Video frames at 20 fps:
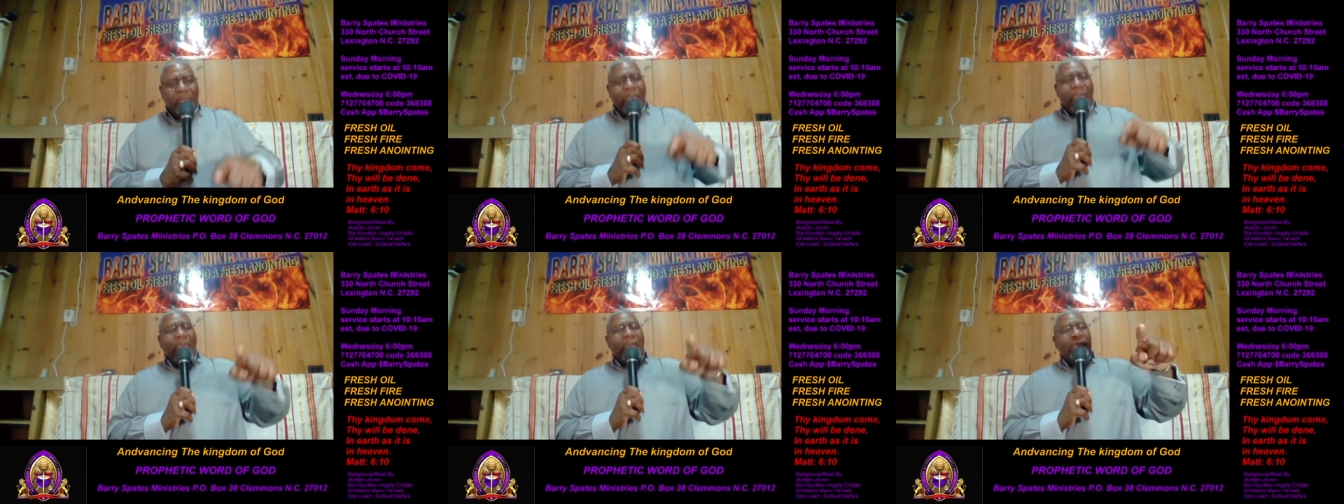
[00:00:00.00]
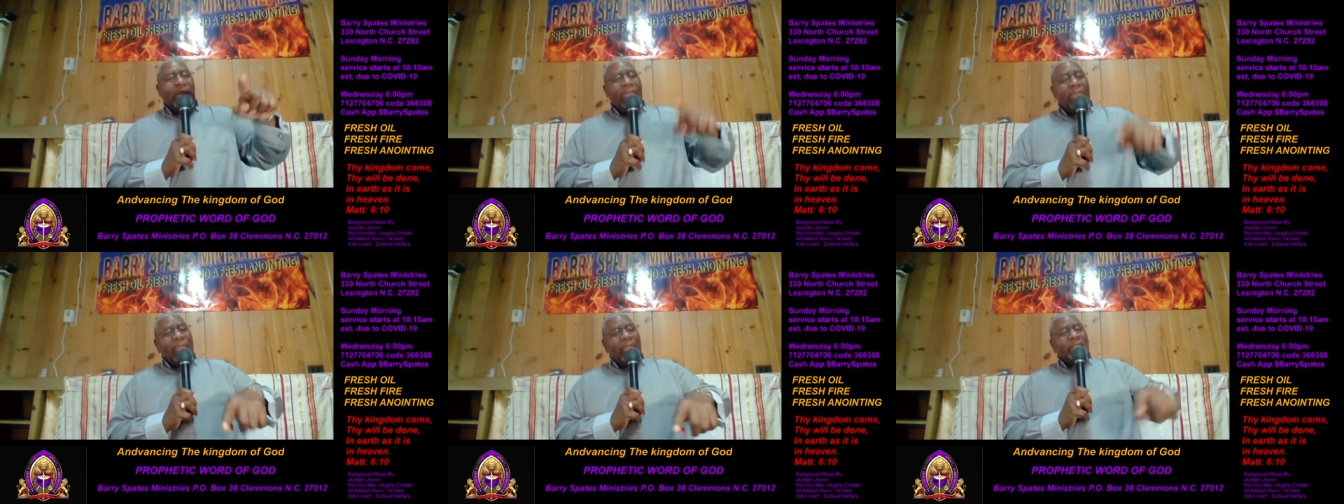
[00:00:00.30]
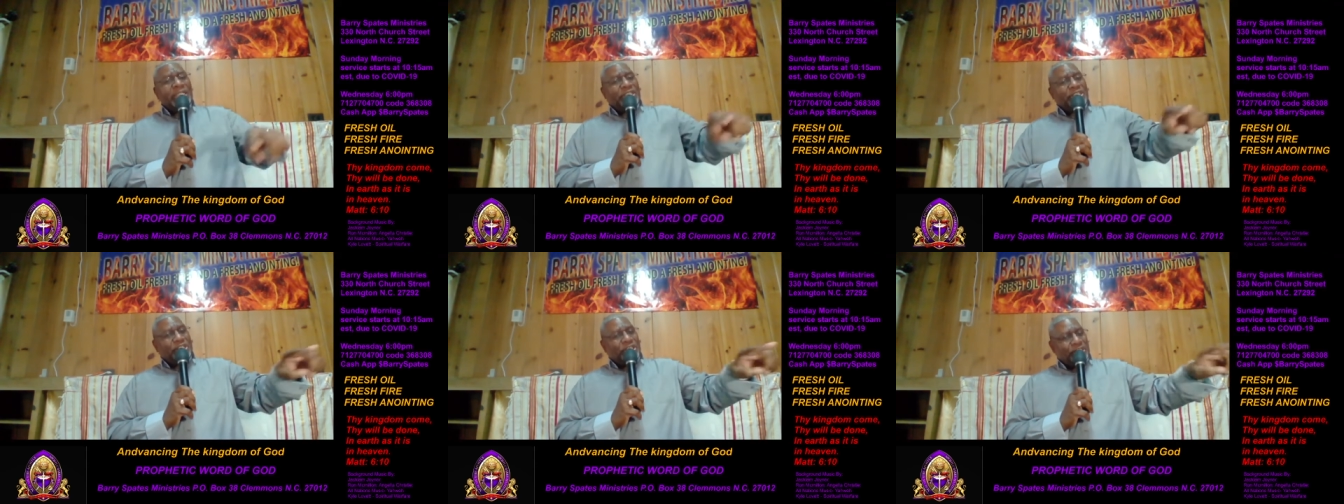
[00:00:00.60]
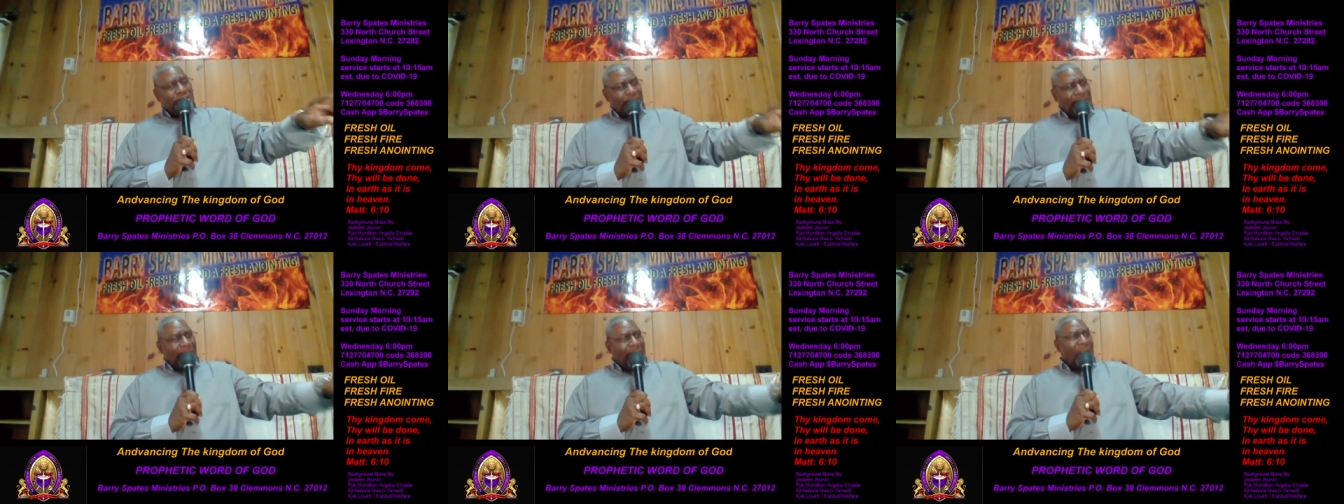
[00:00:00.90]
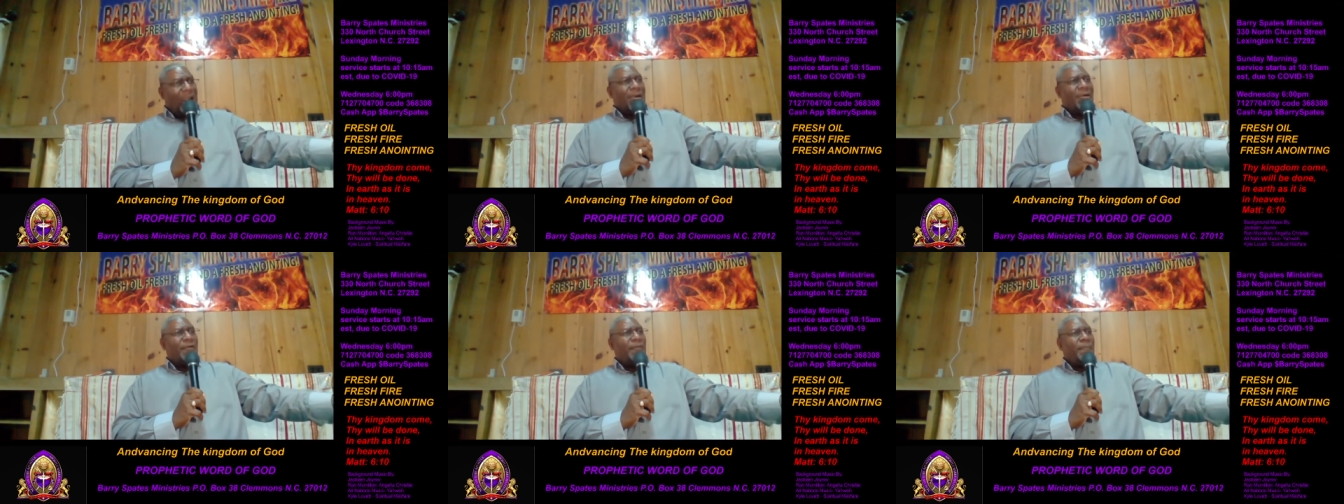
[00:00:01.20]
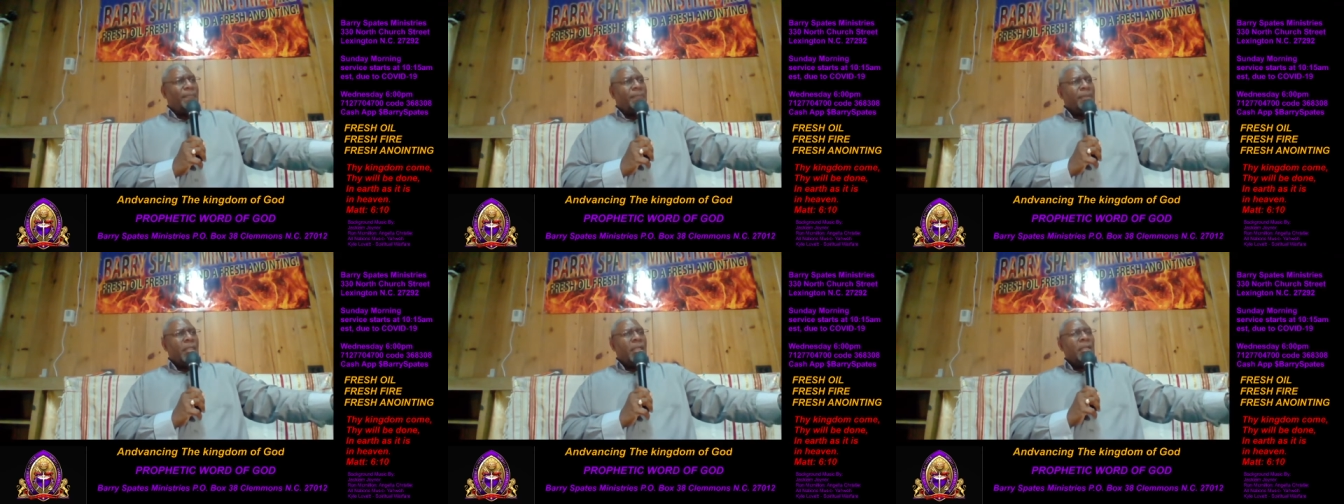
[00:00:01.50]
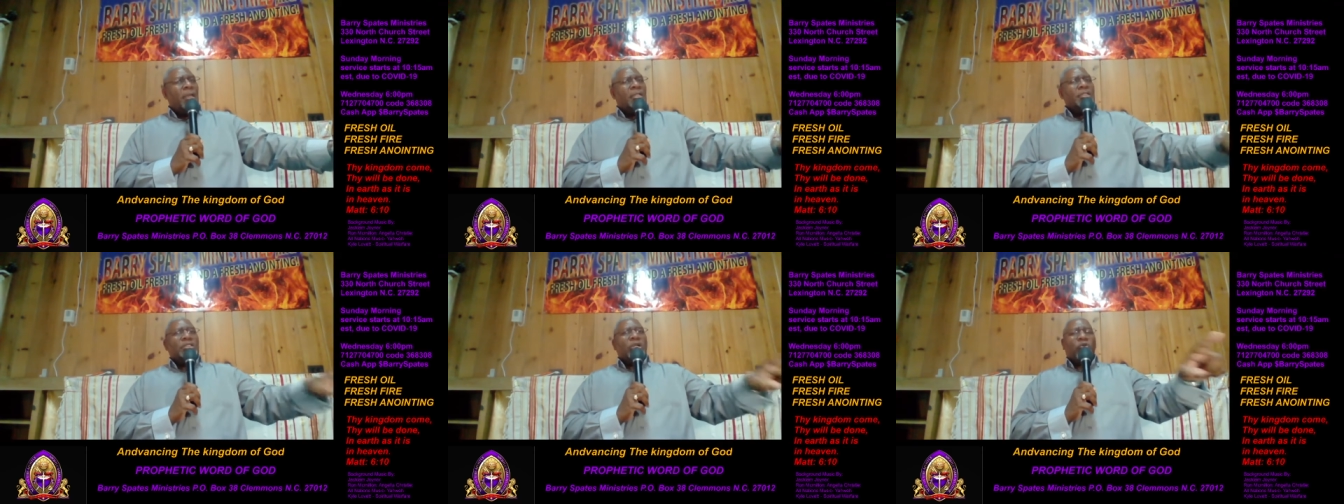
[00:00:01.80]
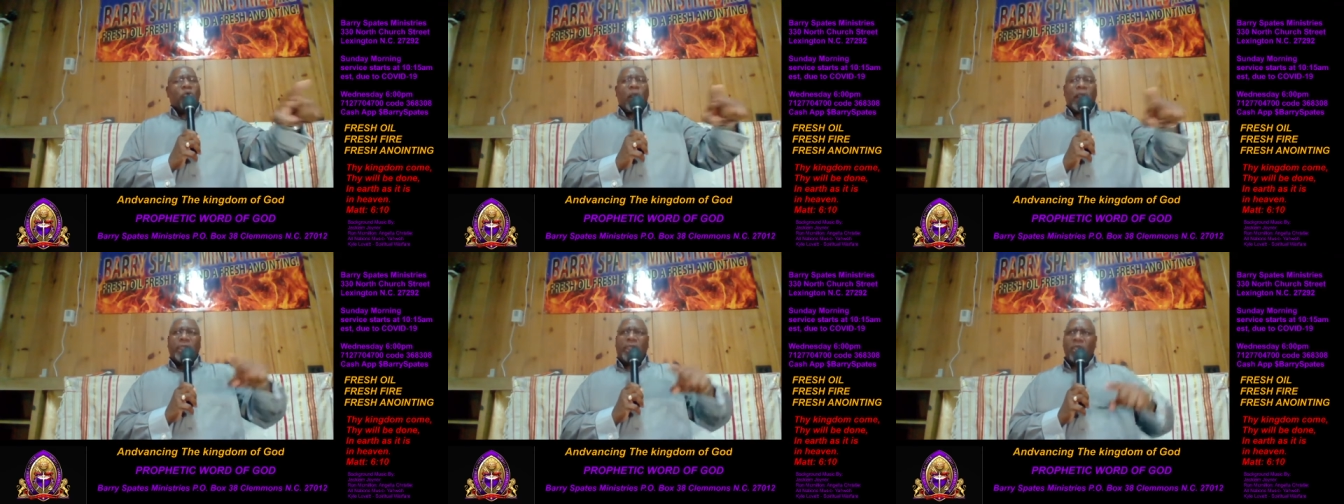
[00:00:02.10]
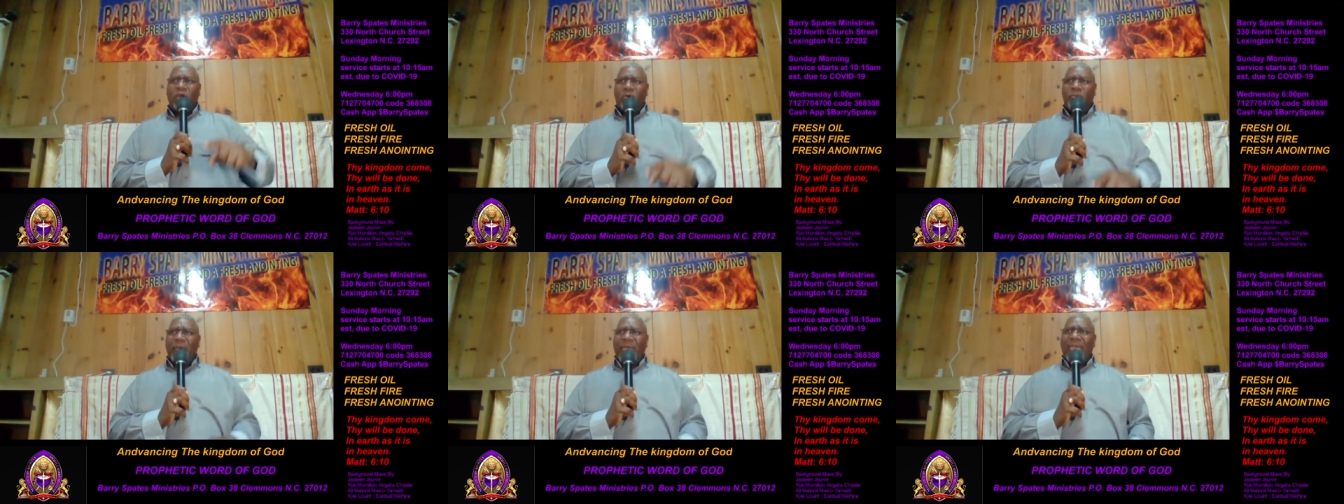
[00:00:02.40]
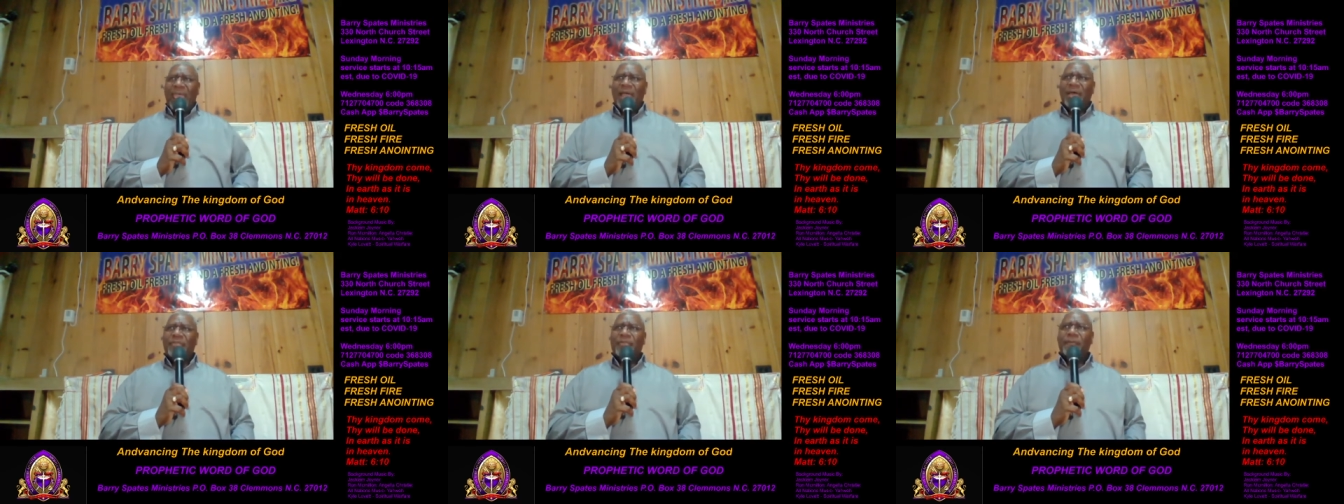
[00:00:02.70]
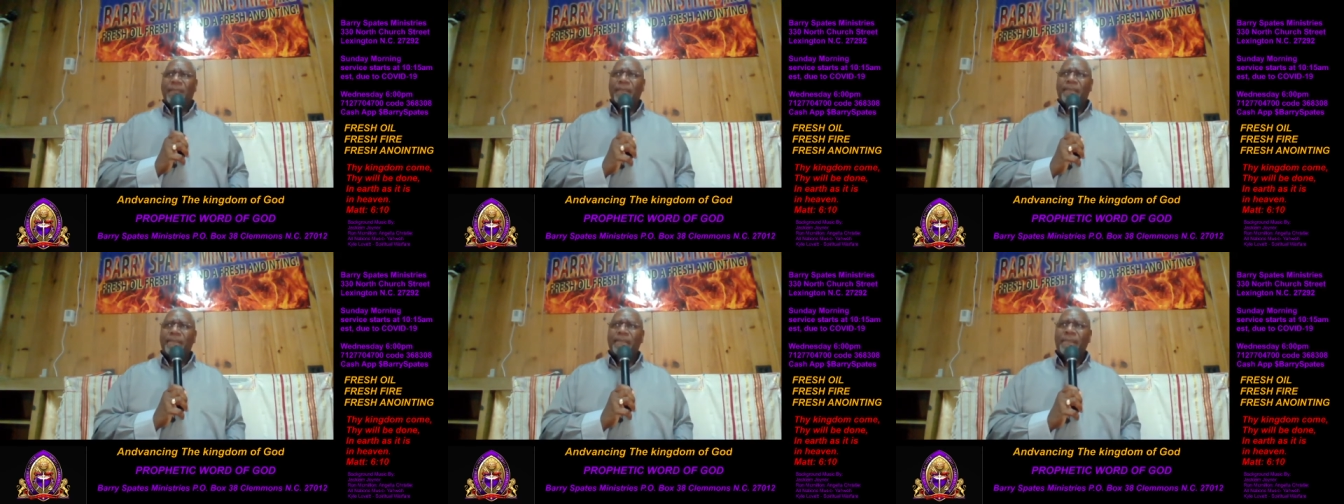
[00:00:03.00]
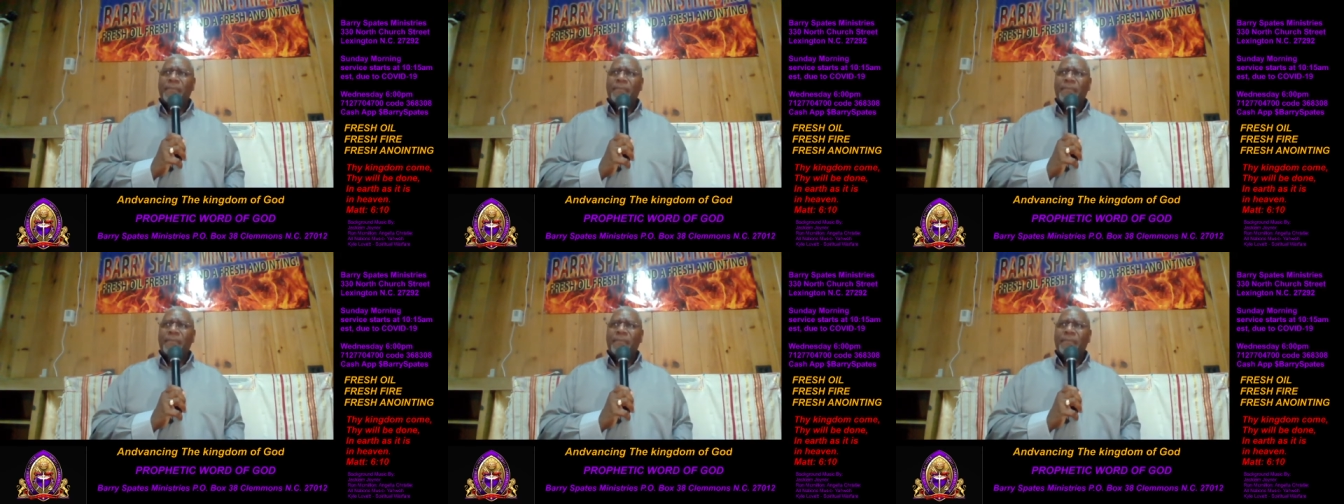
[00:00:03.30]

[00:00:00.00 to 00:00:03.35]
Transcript: and he shall direct your path. Yes.